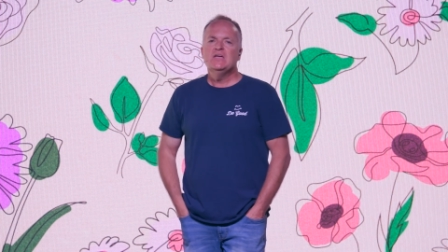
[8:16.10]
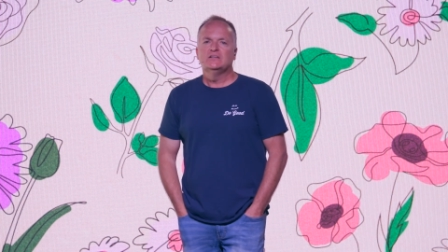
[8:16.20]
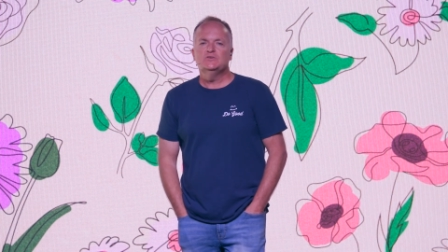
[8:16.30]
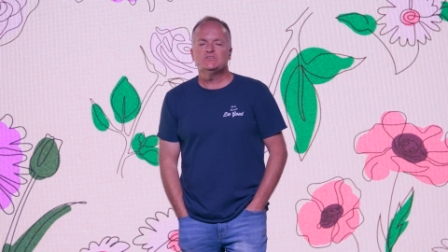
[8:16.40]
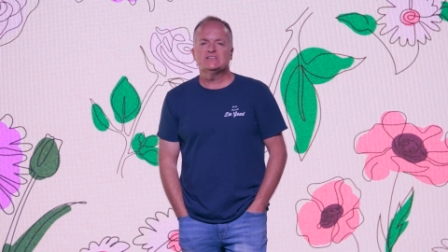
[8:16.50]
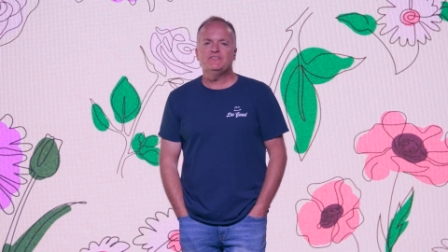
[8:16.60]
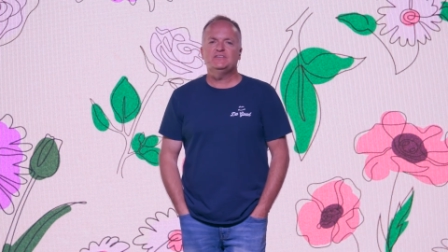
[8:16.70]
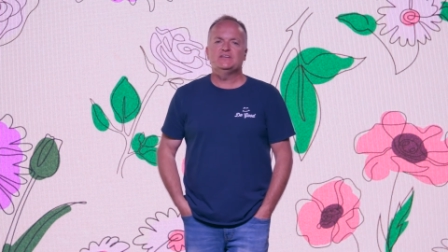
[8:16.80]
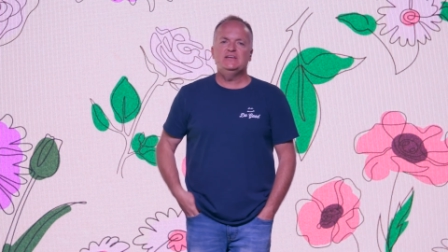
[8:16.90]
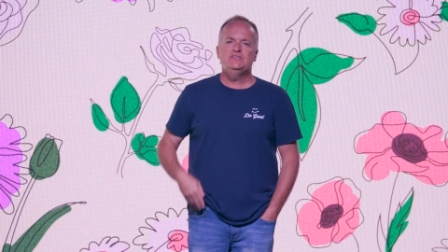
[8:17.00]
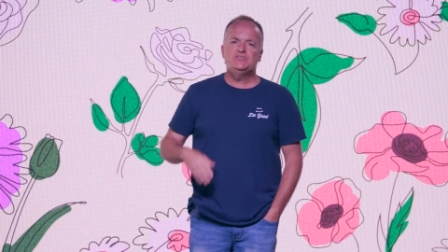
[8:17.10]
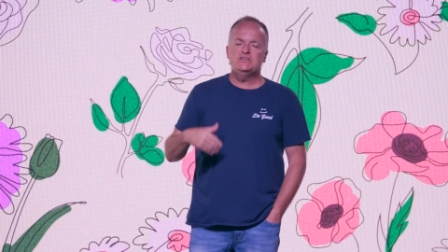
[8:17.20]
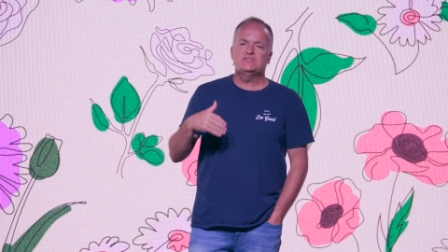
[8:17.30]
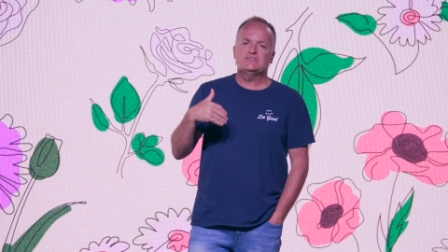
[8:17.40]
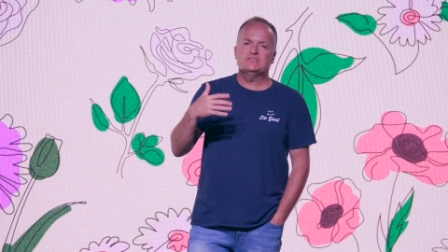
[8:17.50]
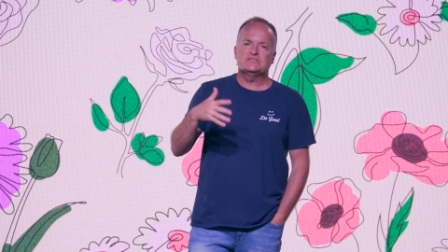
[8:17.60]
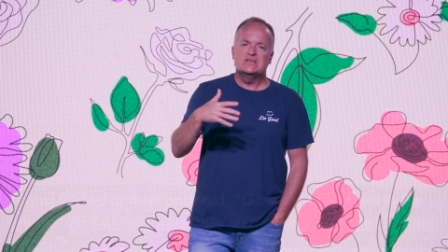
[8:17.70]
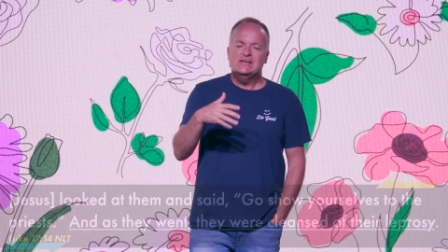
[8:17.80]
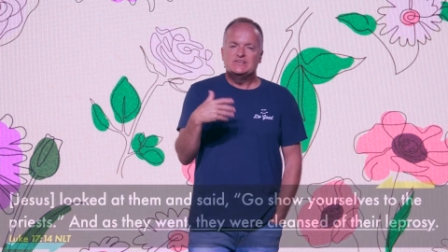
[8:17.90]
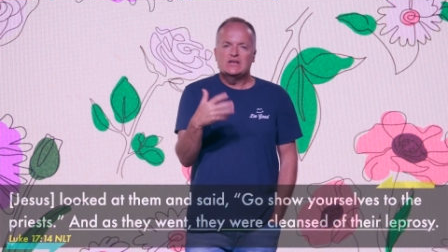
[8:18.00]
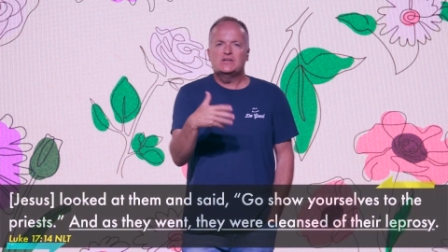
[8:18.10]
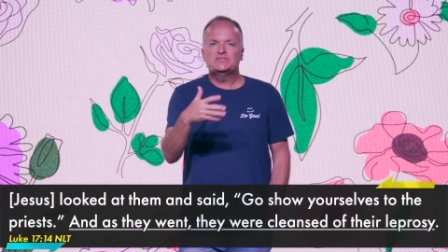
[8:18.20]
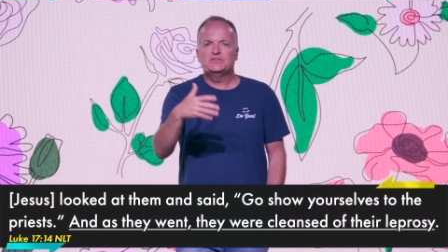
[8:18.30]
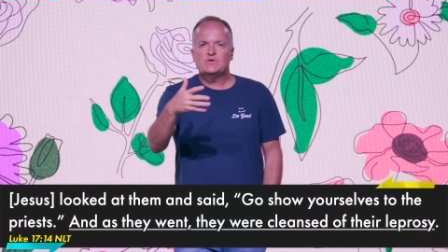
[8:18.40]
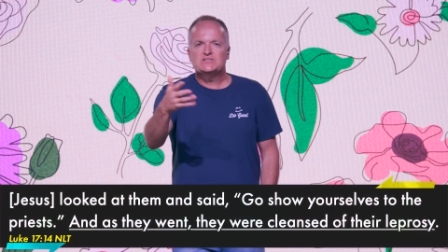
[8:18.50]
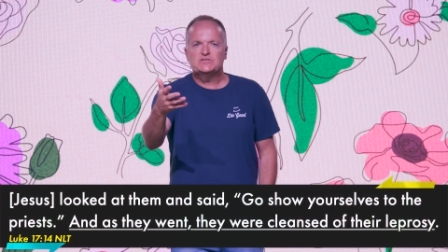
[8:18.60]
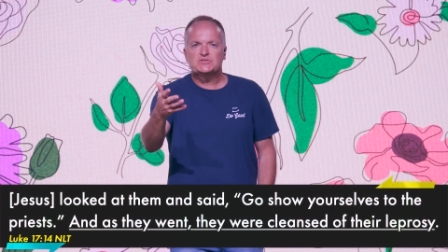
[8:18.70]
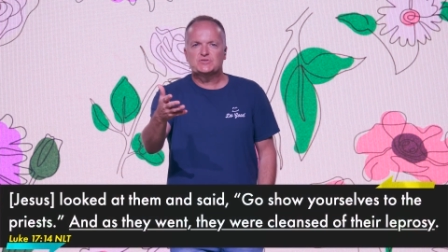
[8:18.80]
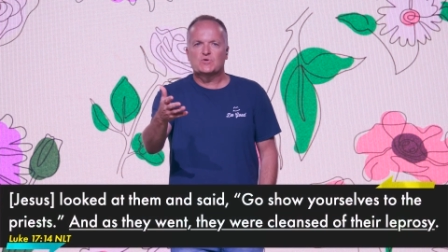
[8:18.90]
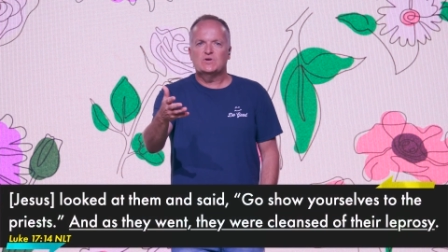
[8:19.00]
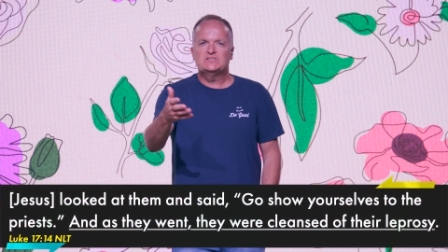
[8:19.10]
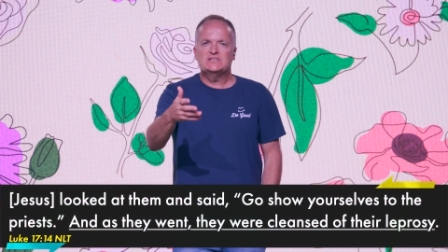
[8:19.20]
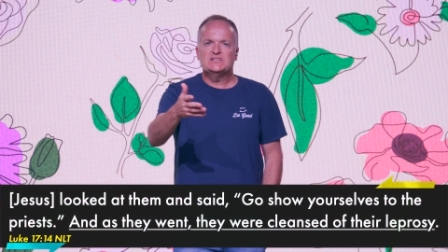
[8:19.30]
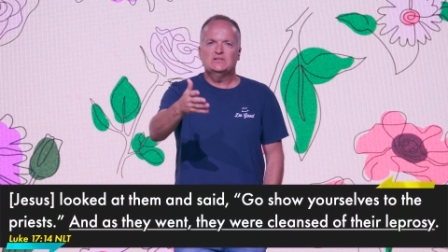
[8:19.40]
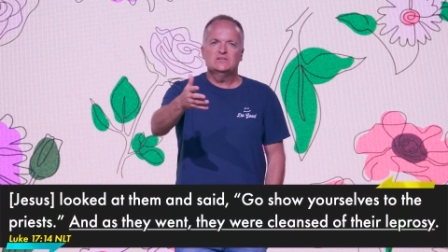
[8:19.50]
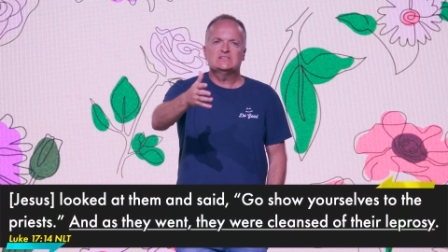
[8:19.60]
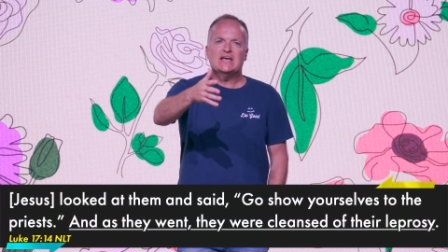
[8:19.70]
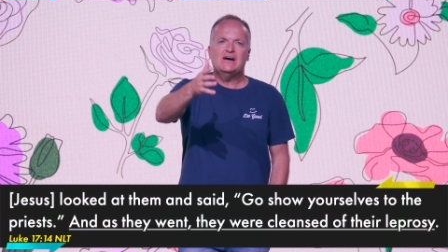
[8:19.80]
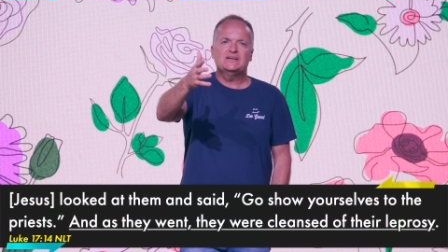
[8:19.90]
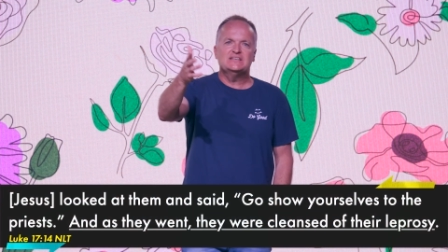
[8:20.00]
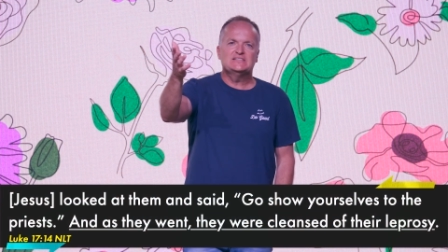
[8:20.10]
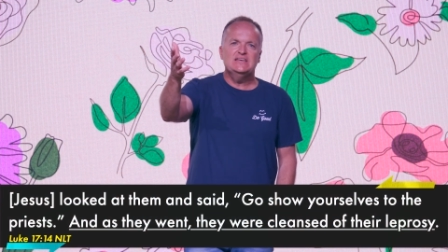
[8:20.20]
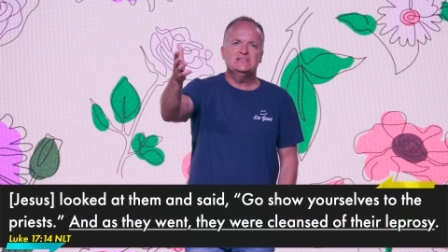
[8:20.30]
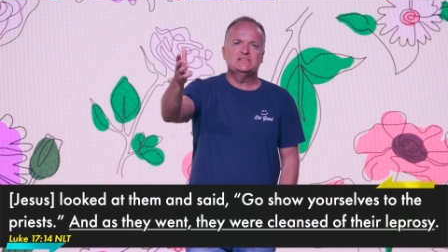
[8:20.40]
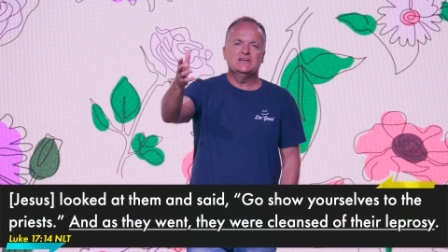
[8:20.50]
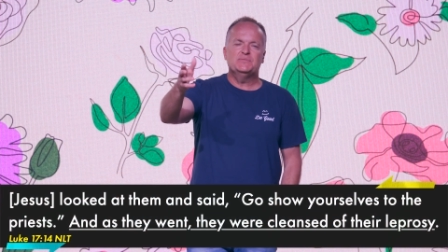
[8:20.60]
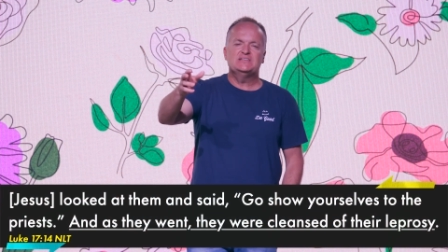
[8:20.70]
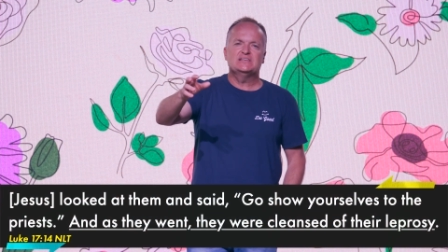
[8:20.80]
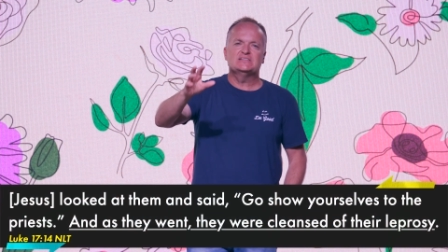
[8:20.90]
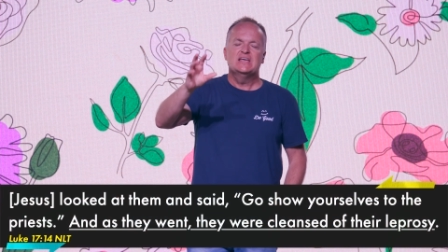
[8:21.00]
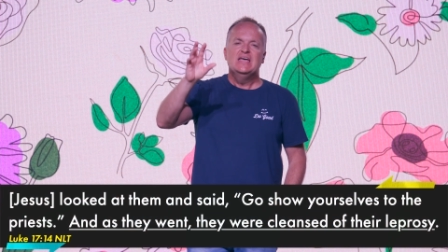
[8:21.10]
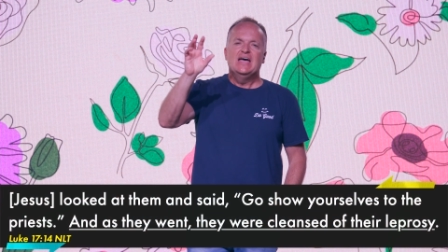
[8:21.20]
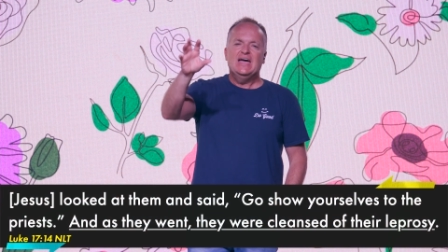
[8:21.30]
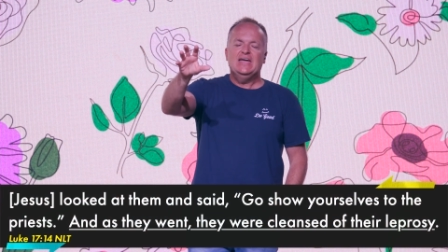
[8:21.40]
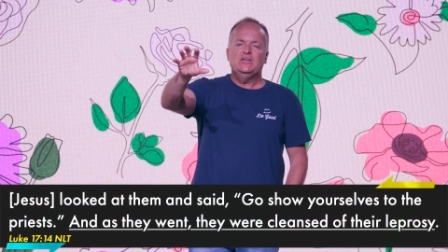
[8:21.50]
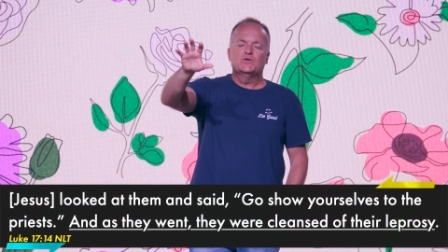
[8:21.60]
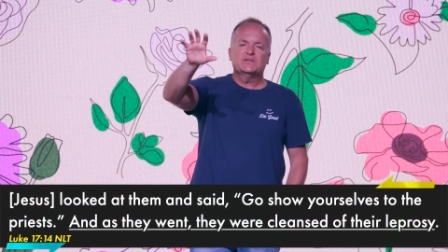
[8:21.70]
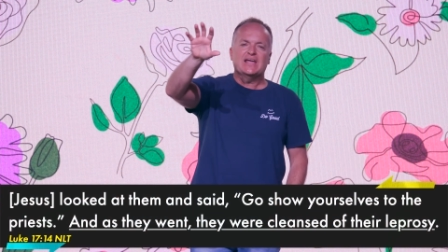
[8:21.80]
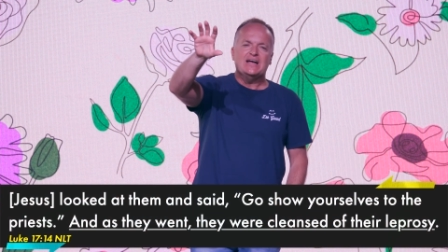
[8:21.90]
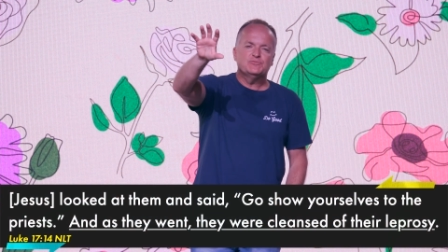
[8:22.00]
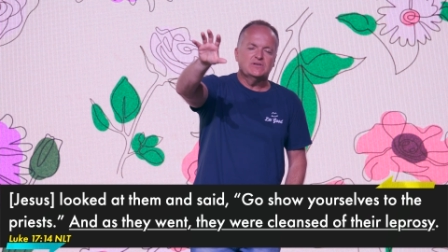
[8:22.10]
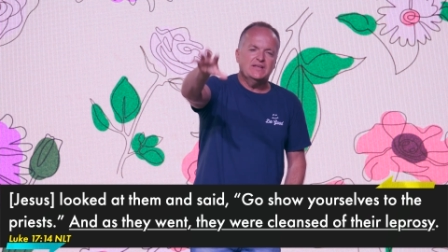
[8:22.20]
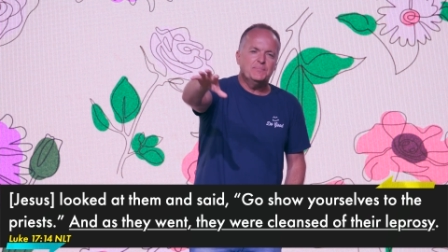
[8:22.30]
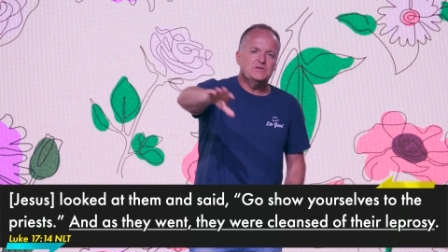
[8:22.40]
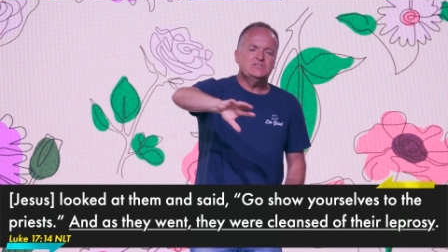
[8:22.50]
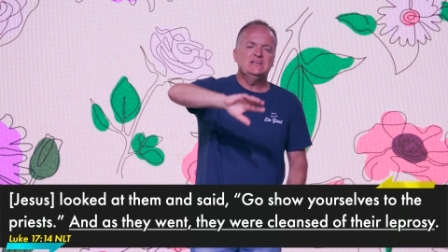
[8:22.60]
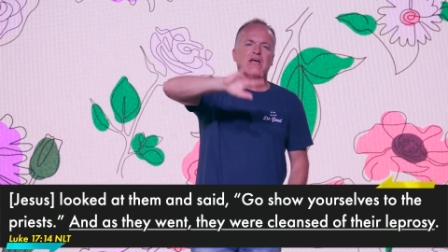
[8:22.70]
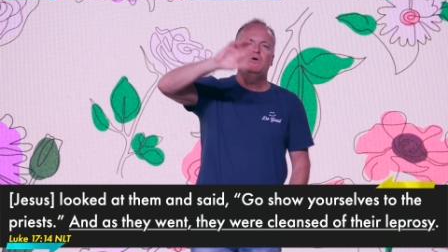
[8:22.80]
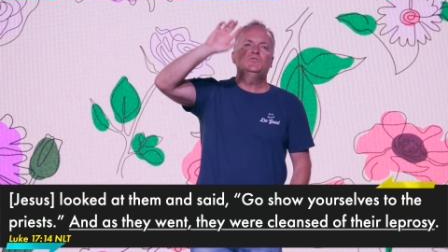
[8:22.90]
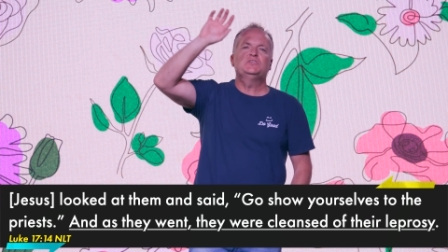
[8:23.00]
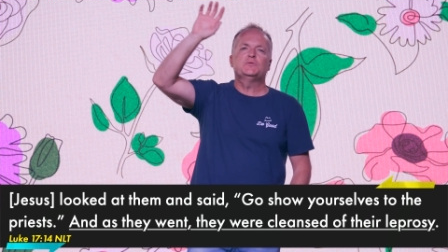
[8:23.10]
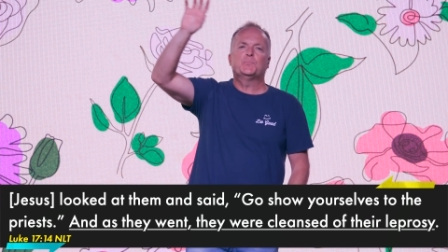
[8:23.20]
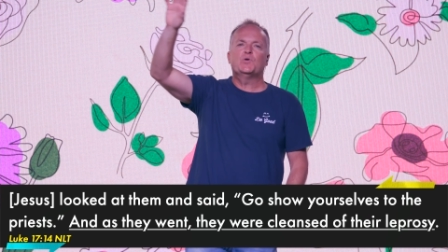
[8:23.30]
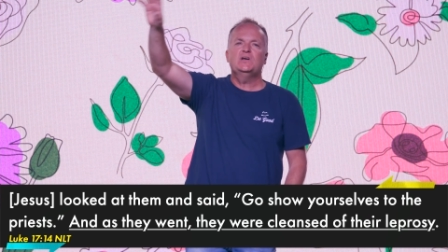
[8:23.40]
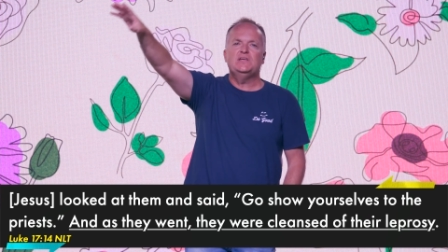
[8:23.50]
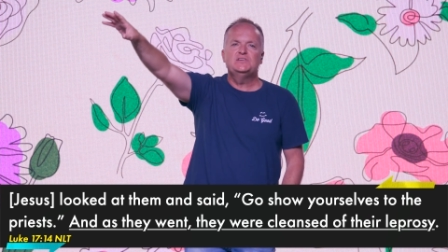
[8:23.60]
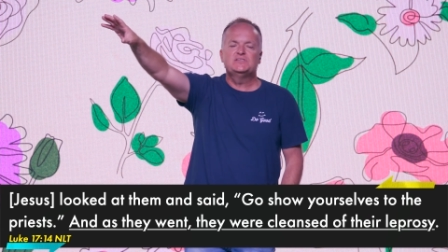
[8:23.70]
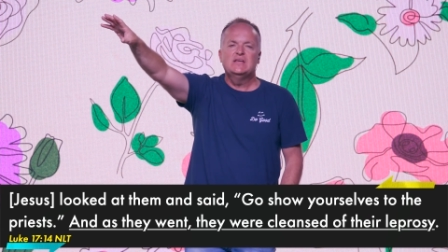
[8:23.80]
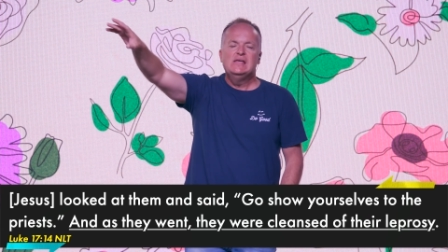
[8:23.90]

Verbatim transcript: Luke 17, Jesus is telling us the rest of the story. He says he looks out and he sees them and he says, Hey, you're the guys with leprosy. Go to the priest.